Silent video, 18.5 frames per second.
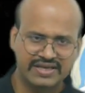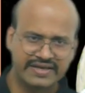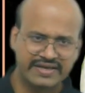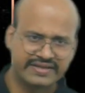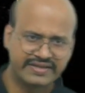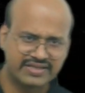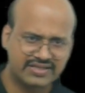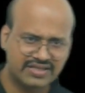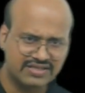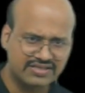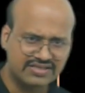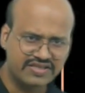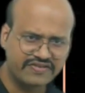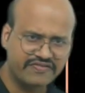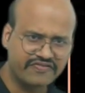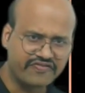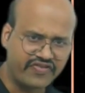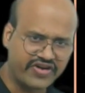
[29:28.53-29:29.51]
This is
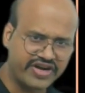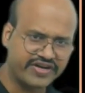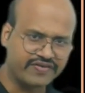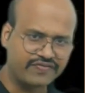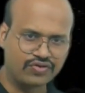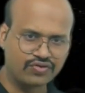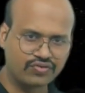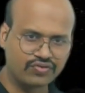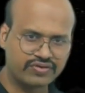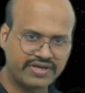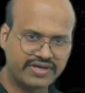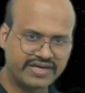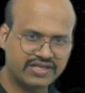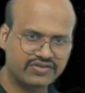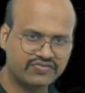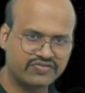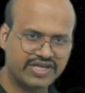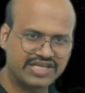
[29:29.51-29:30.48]
the front view, that
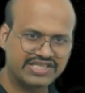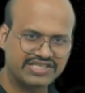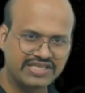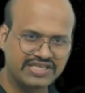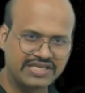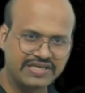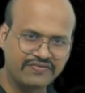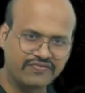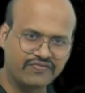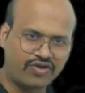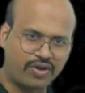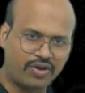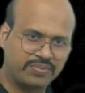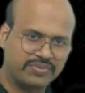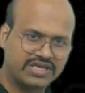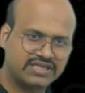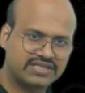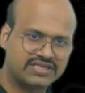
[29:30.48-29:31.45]
is, we are seeing from
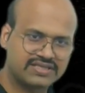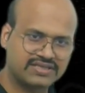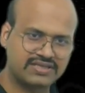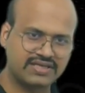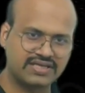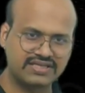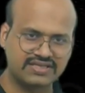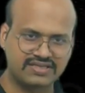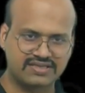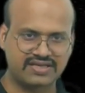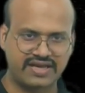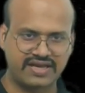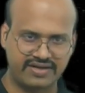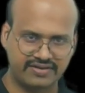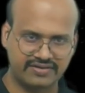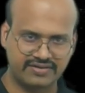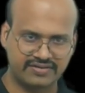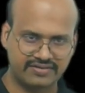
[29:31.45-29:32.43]
the sun
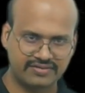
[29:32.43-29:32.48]
side.